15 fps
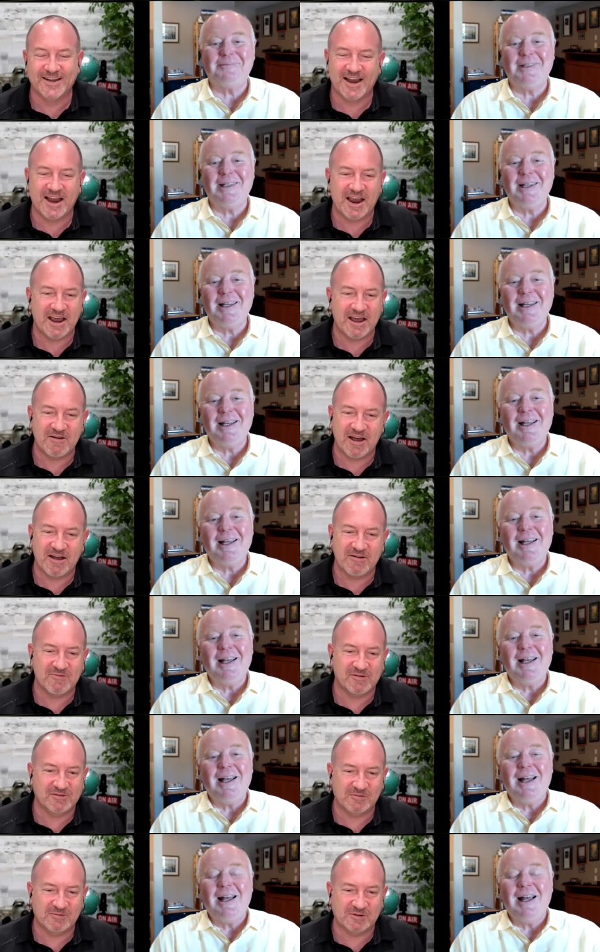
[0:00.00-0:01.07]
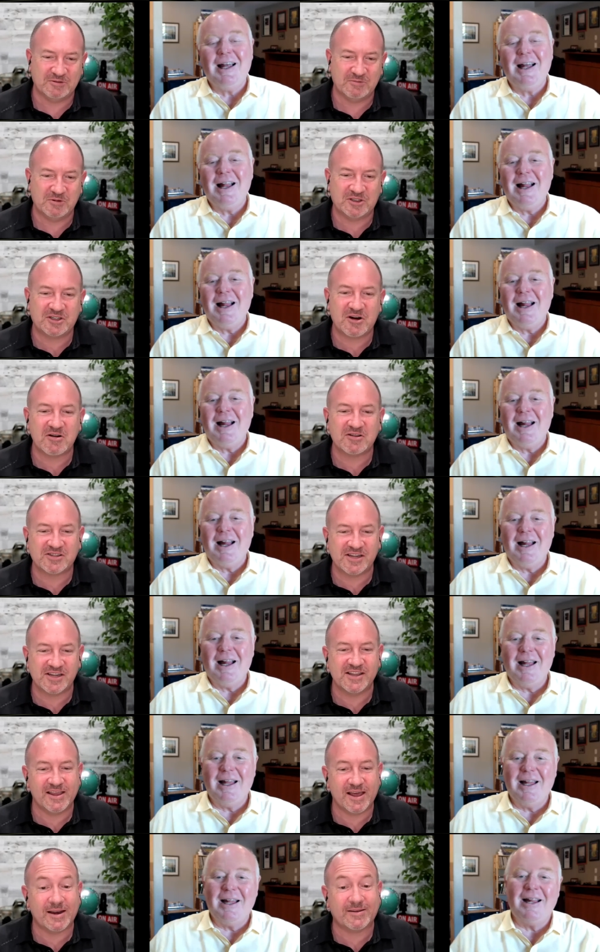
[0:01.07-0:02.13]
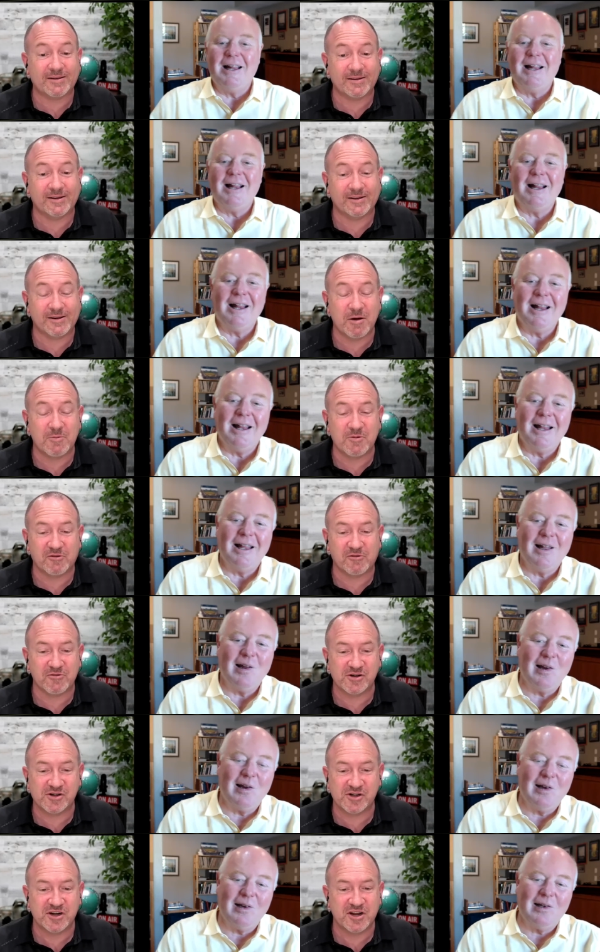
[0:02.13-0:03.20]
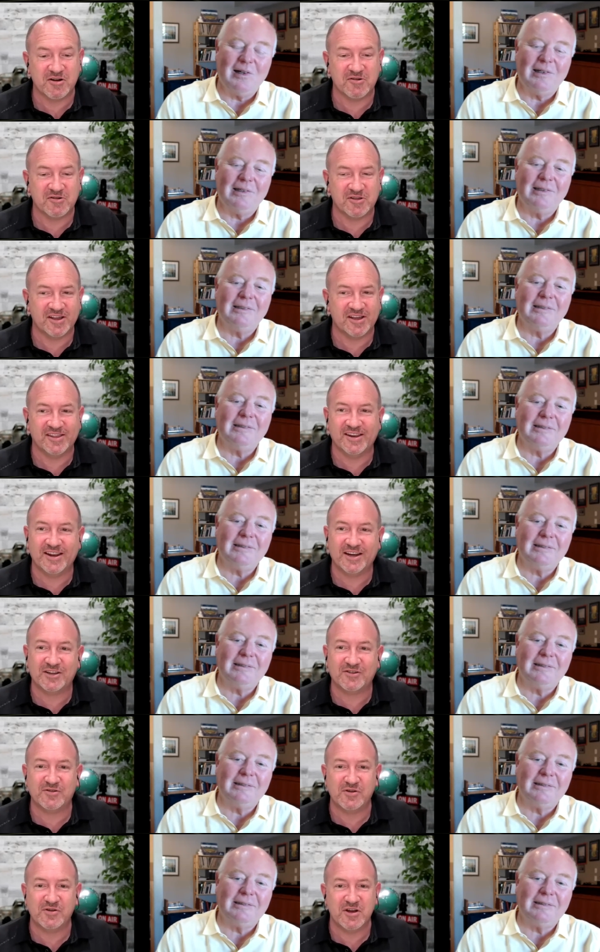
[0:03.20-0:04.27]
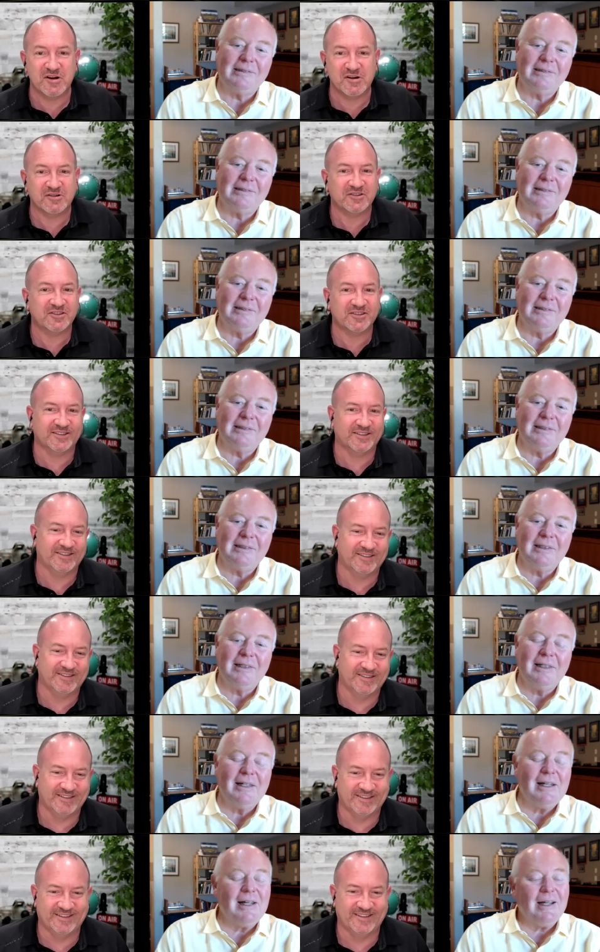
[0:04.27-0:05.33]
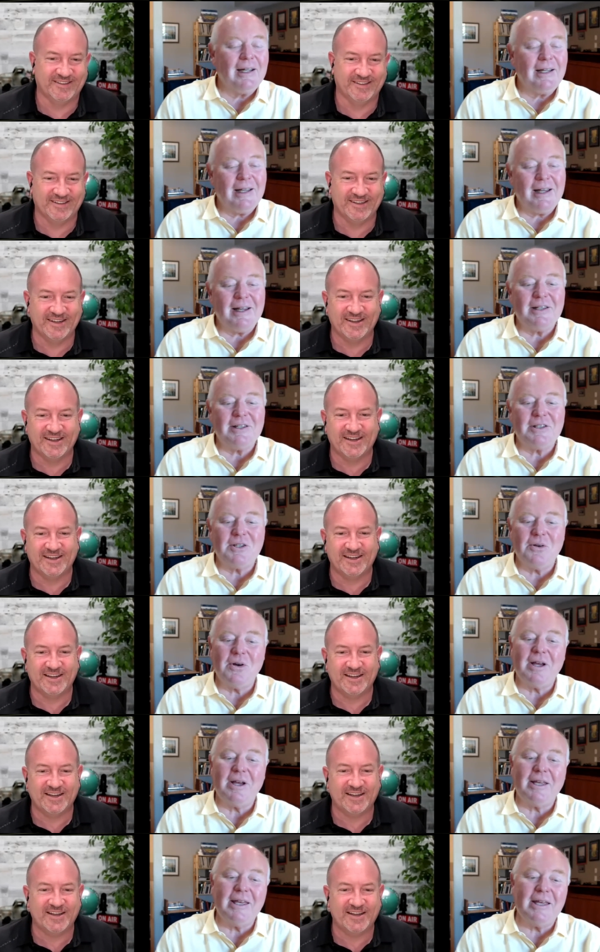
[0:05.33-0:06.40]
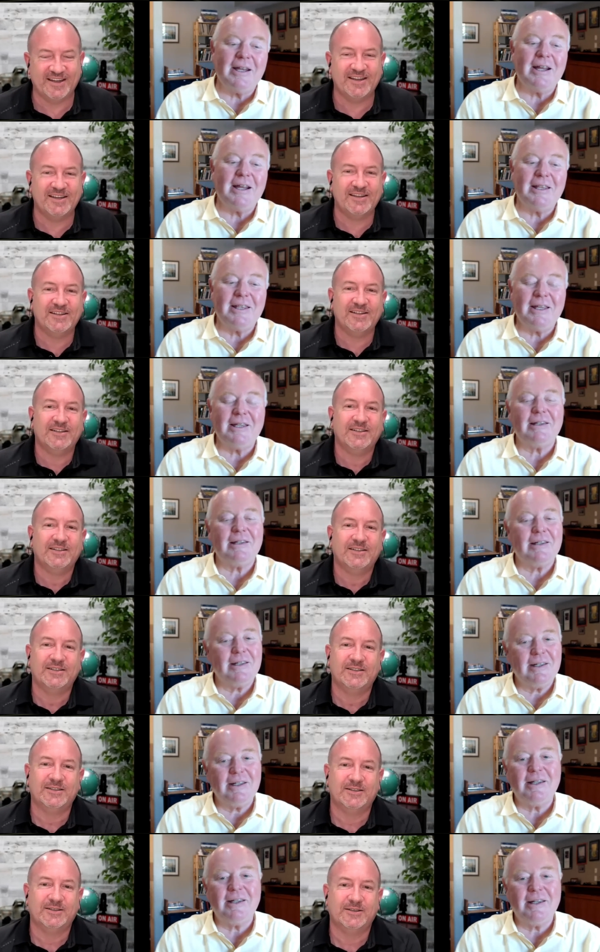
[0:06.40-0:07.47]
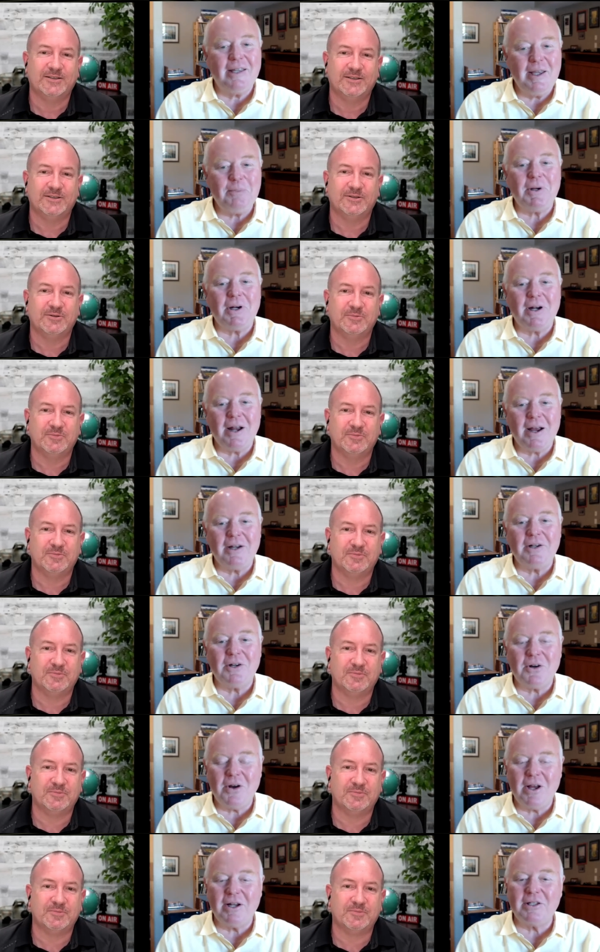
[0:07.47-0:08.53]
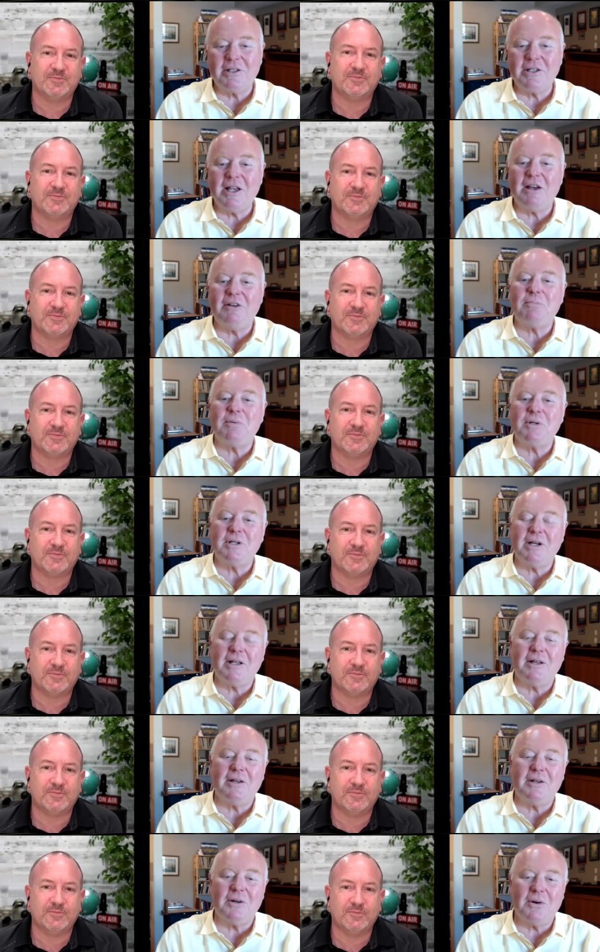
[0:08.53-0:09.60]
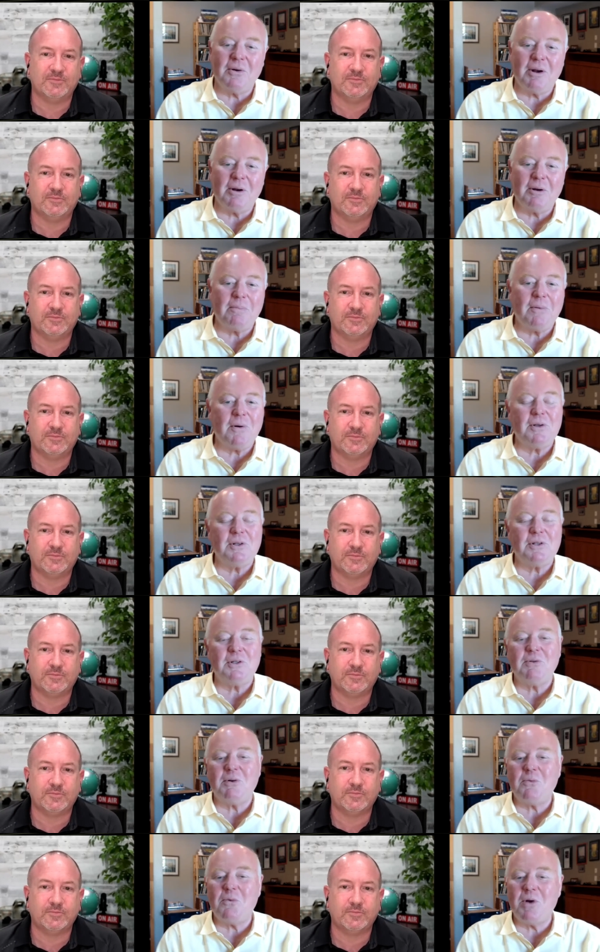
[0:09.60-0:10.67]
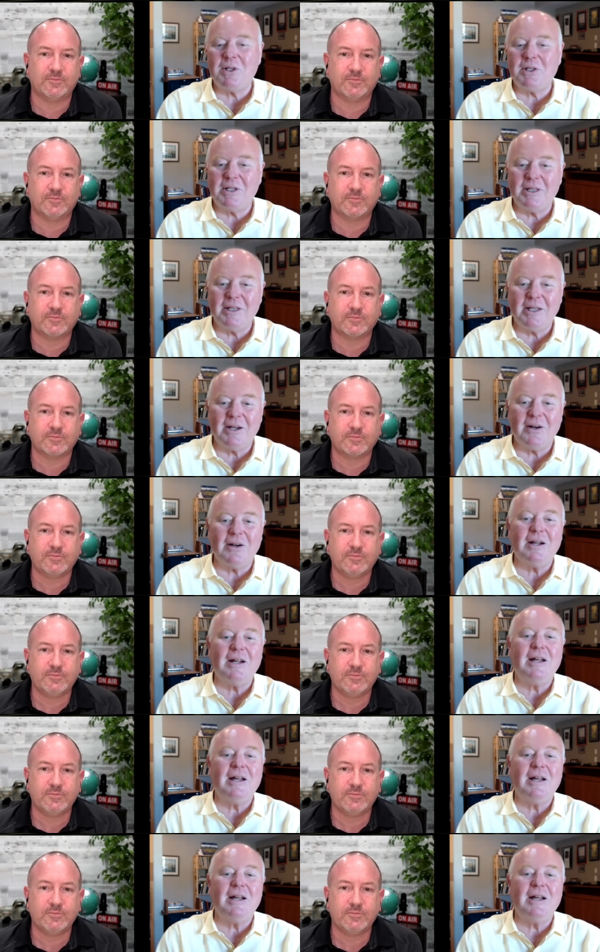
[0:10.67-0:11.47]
Speaker 1: And and we'll we'll start seeing that uh, come to fruition here in the next few years.
Speaker 2: Yeah. So again, I think Keep an eye on your credit stuff, particularly your credit reports, knowing what's in there,